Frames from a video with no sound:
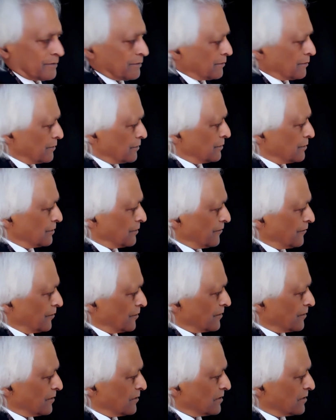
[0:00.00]

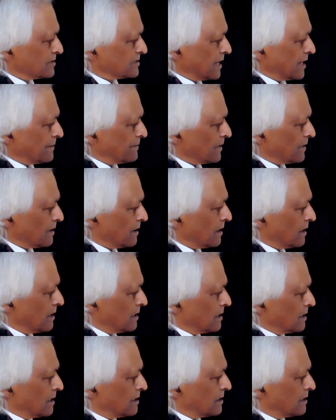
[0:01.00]
for example,
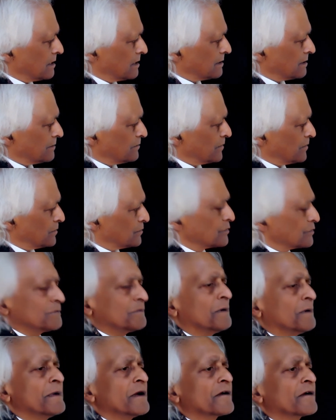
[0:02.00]
the
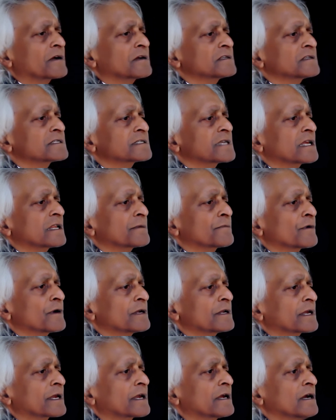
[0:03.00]
Americans
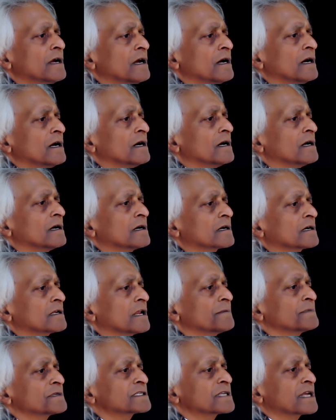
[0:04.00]
celebrating
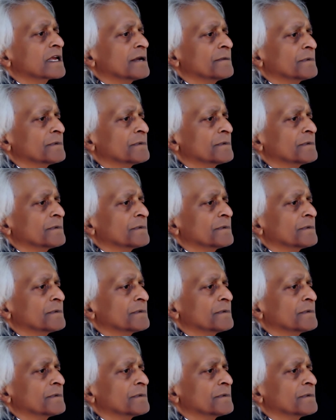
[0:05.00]
Columbus Day,